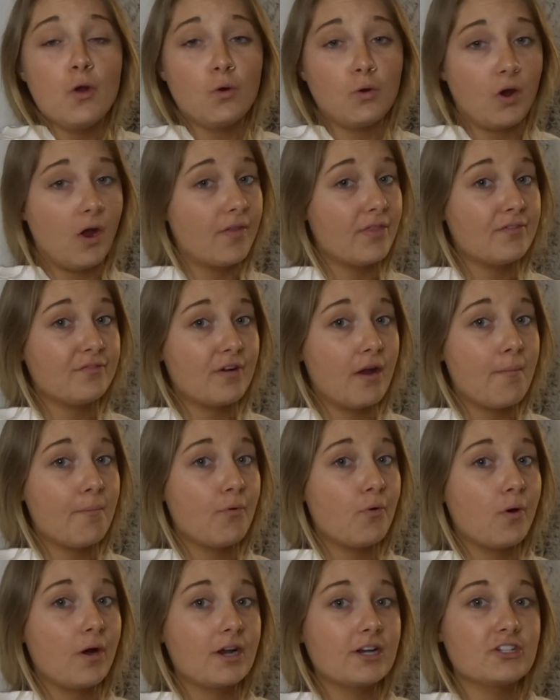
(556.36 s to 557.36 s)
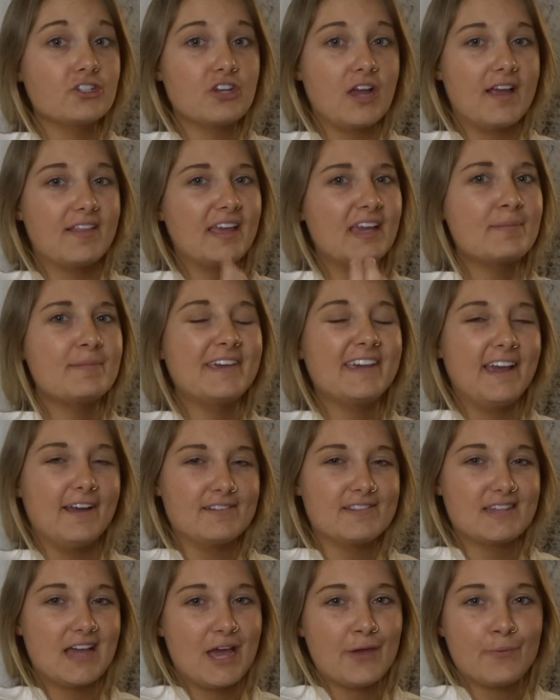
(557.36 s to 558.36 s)
or on the front porch. I like being
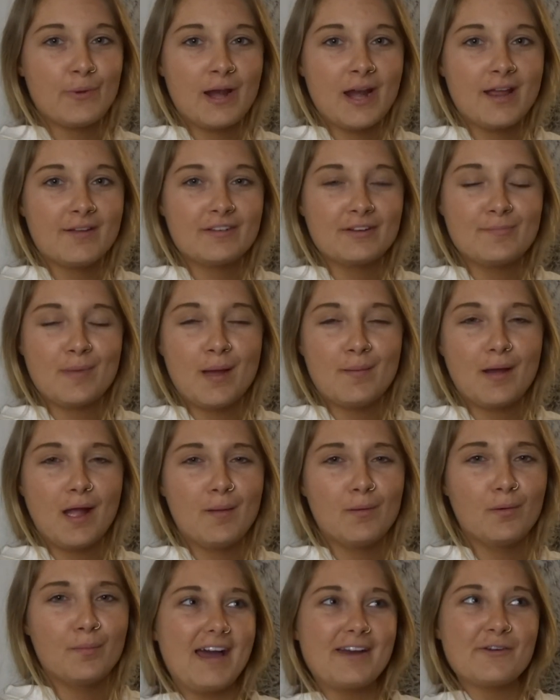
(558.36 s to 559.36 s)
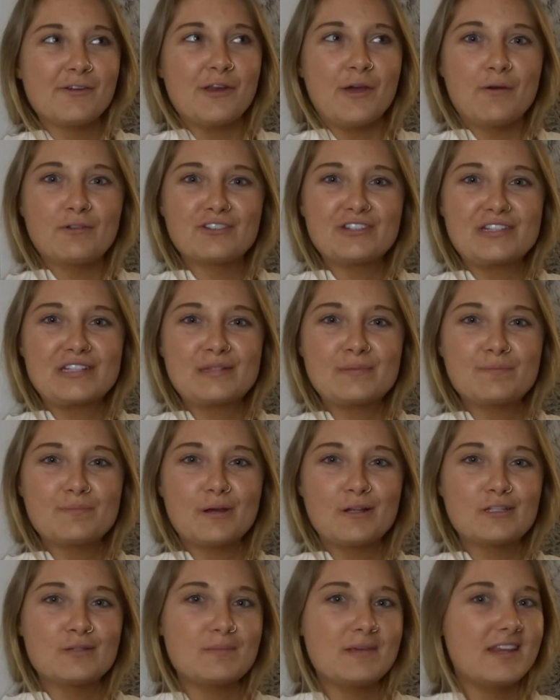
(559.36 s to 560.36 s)
outside when I read my Bible. I don't know, it just
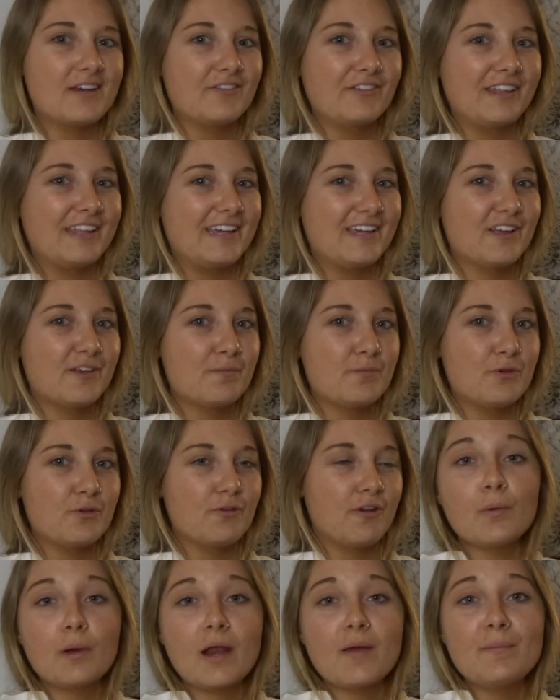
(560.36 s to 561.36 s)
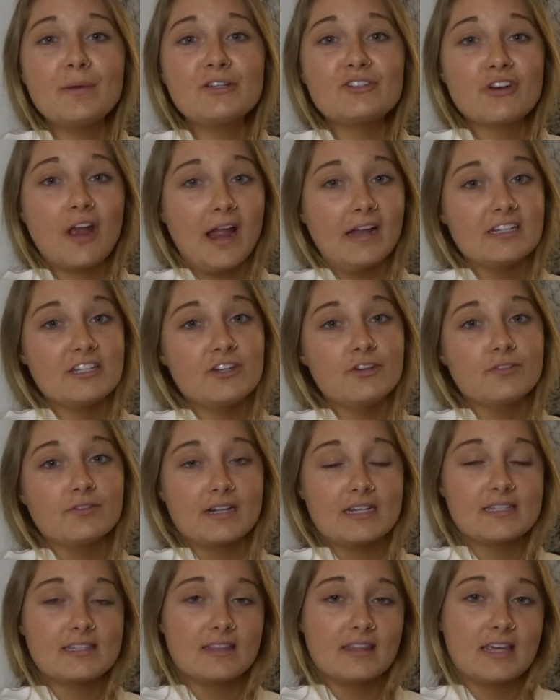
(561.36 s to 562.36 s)
puts me in a really good mood. What I've been trying to do
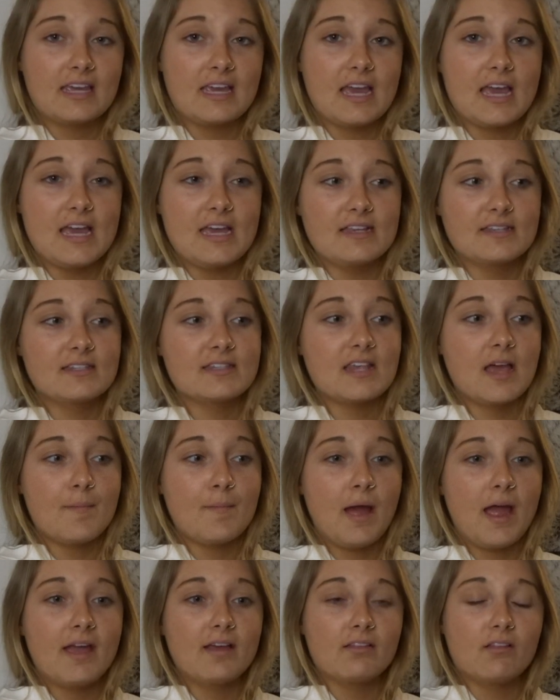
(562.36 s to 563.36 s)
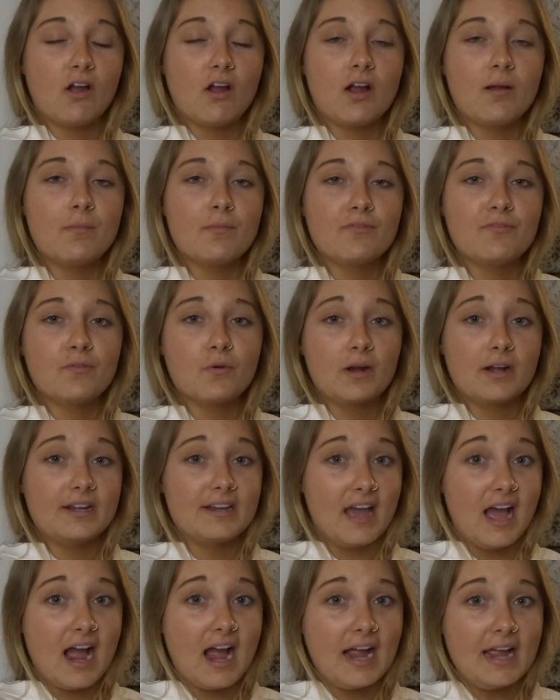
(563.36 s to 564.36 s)
recently is set my alarm for
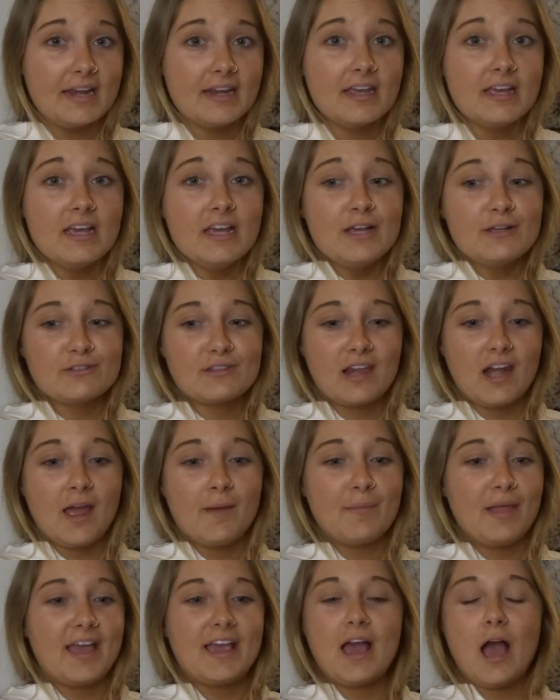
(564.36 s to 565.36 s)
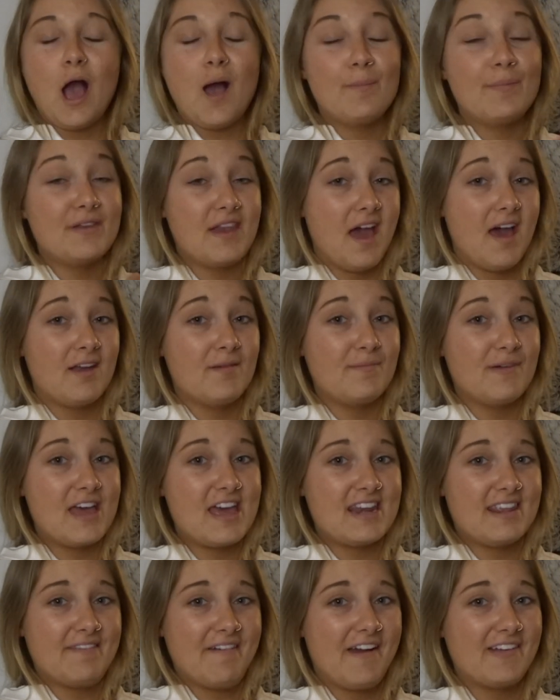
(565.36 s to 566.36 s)
nine so that I'm like up and out of
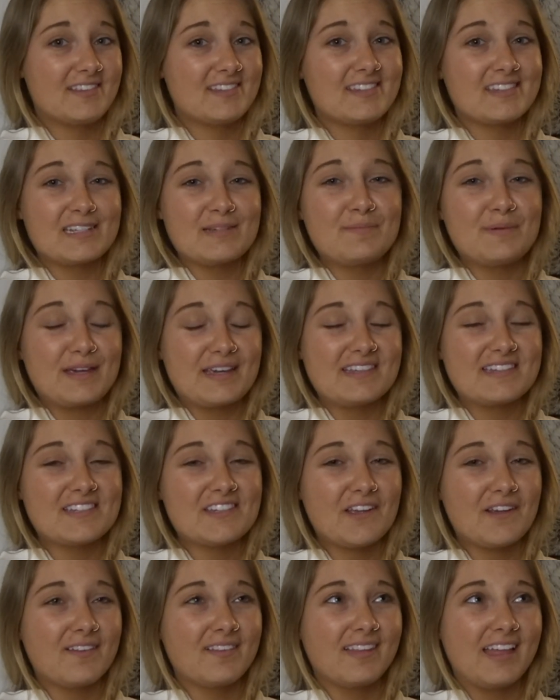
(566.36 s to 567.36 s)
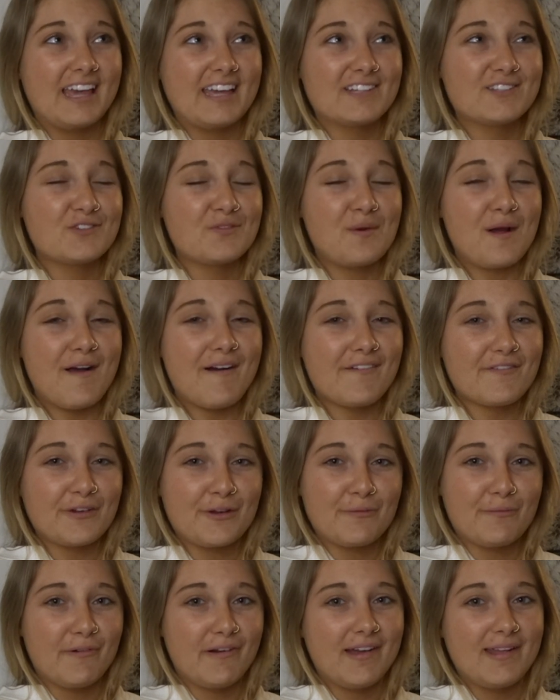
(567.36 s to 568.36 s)
bed and not sleeping until like twelve
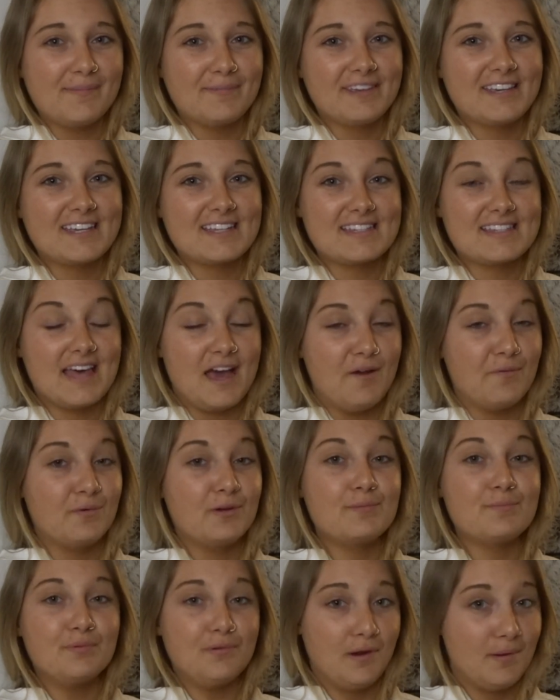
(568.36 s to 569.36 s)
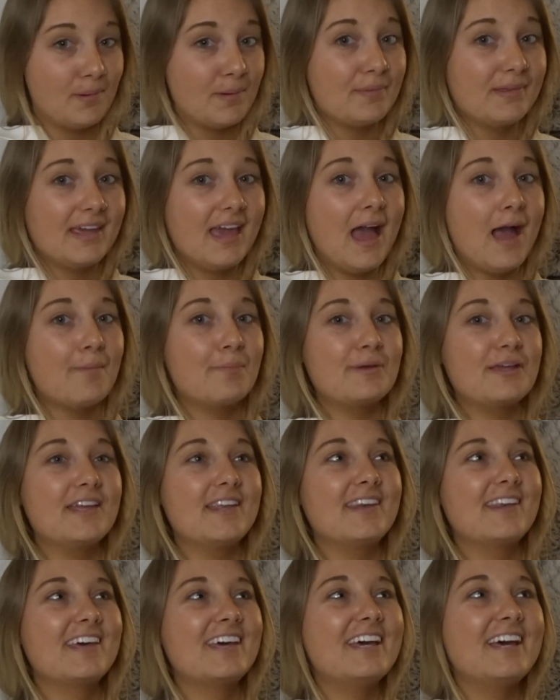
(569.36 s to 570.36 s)
or one, because that would probably
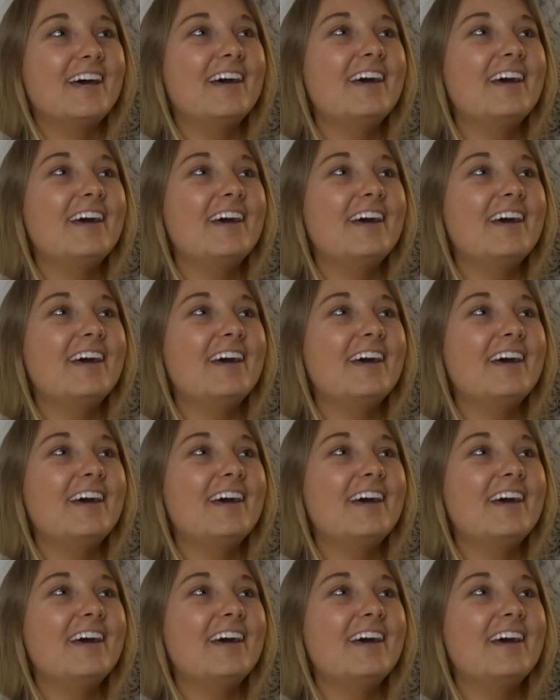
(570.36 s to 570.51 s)
happen.